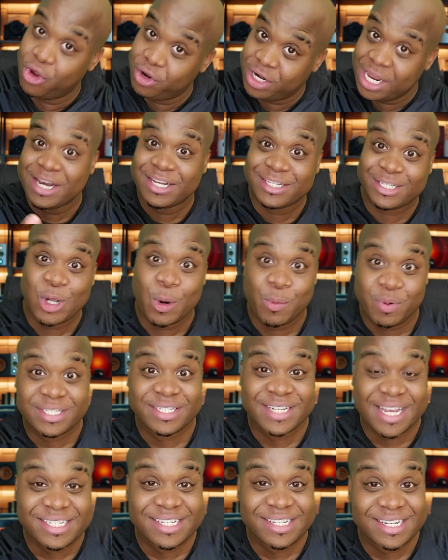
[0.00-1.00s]
You need a
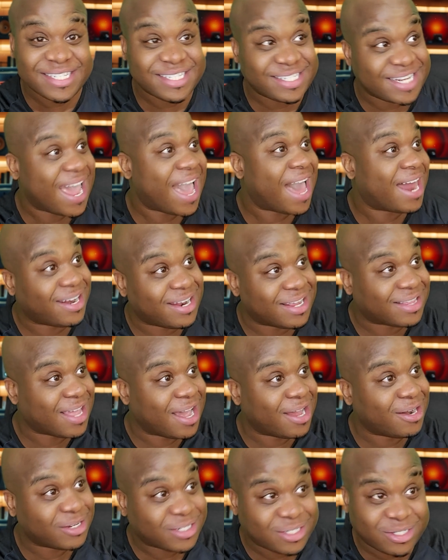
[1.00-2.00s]
superstition to stay out of the
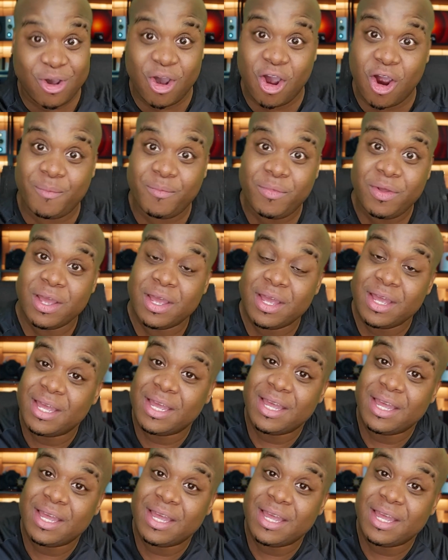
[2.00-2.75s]
thunderstorm?